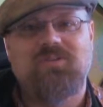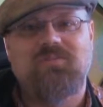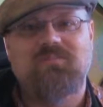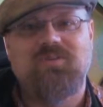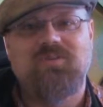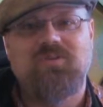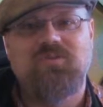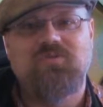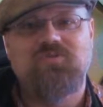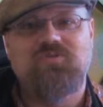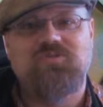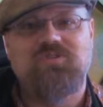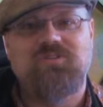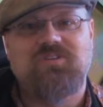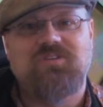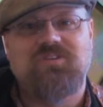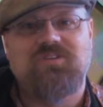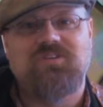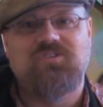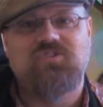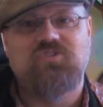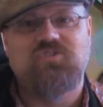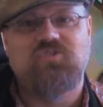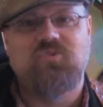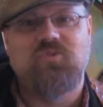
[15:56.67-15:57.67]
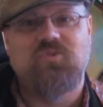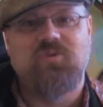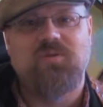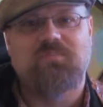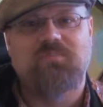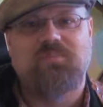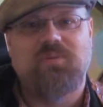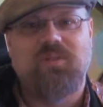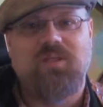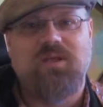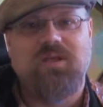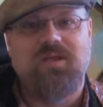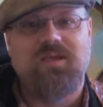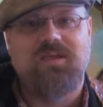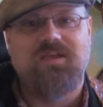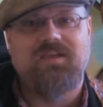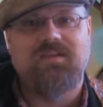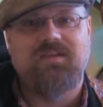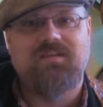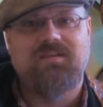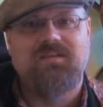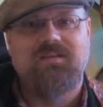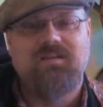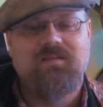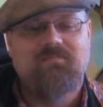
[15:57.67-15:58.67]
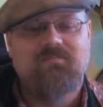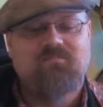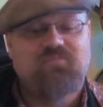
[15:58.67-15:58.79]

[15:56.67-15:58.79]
the music, enjoy playing,